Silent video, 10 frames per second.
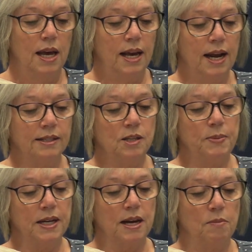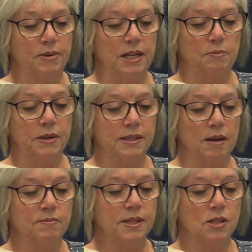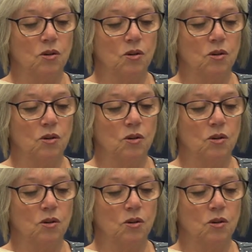It has to be accompanied by some